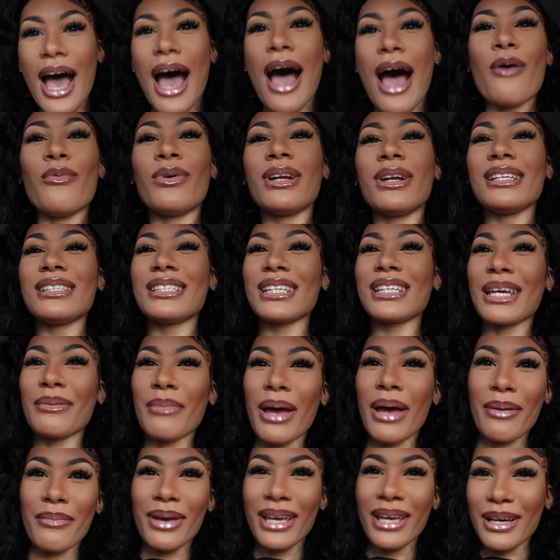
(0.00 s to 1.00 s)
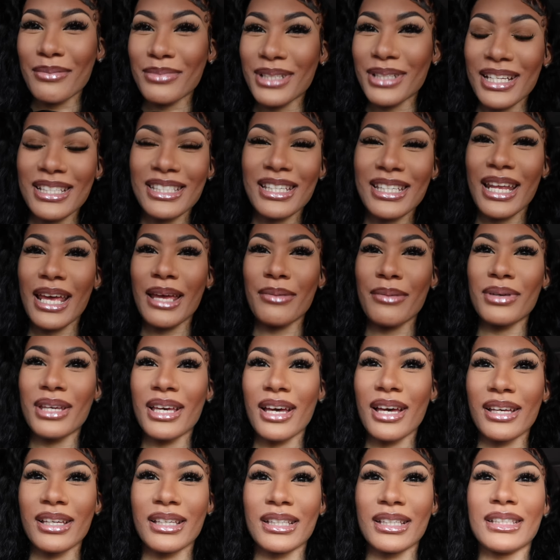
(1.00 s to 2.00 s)
I wanted to get my makeup done today
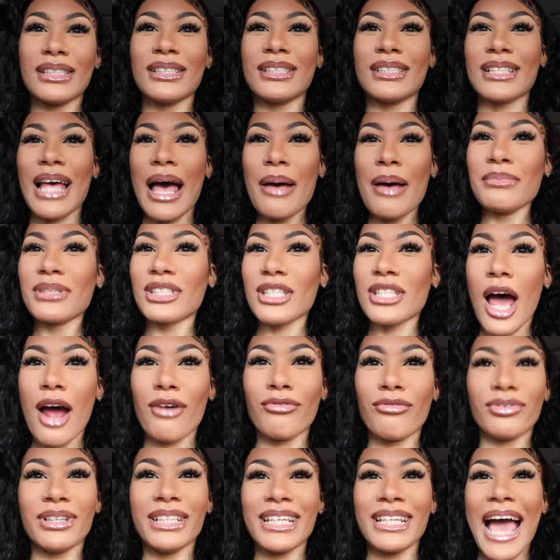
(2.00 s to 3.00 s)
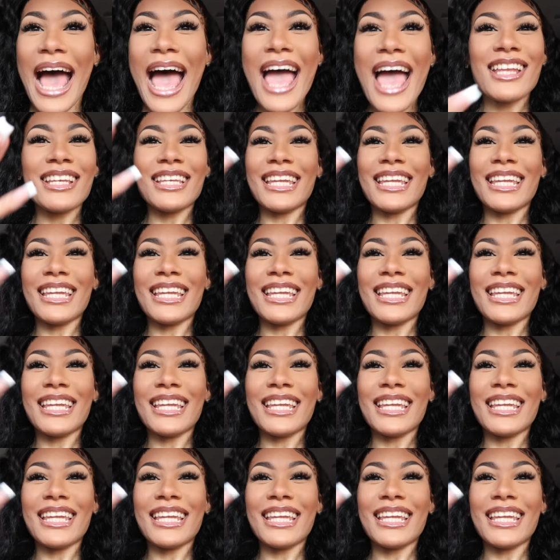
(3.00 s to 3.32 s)
because I'm sorry, I